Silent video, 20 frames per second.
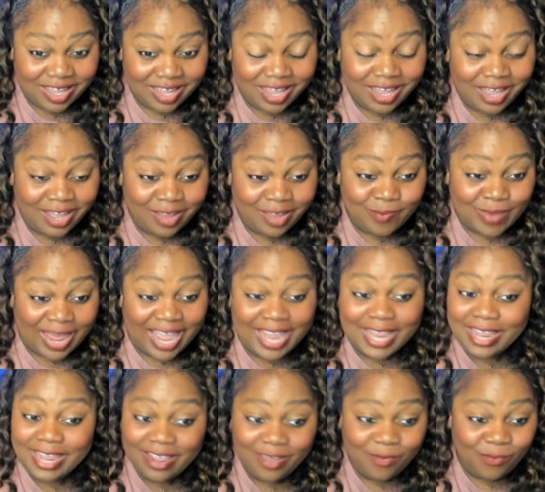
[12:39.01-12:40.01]
I
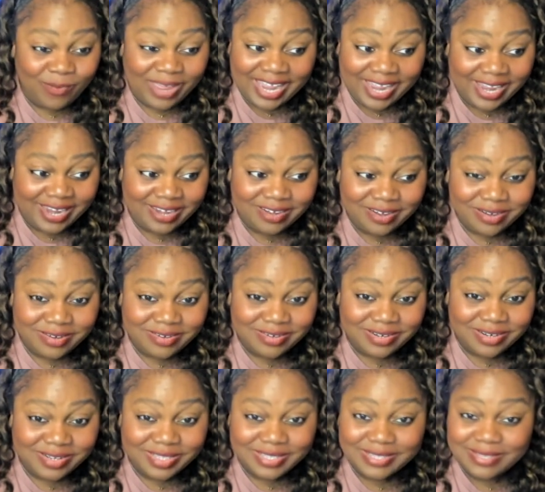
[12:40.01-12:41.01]
can't wait
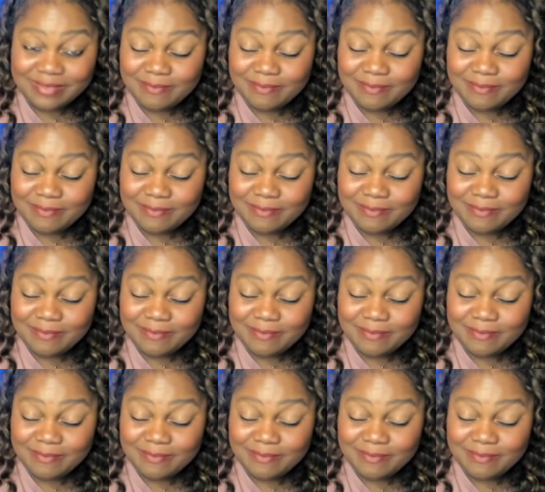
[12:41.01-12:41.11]
to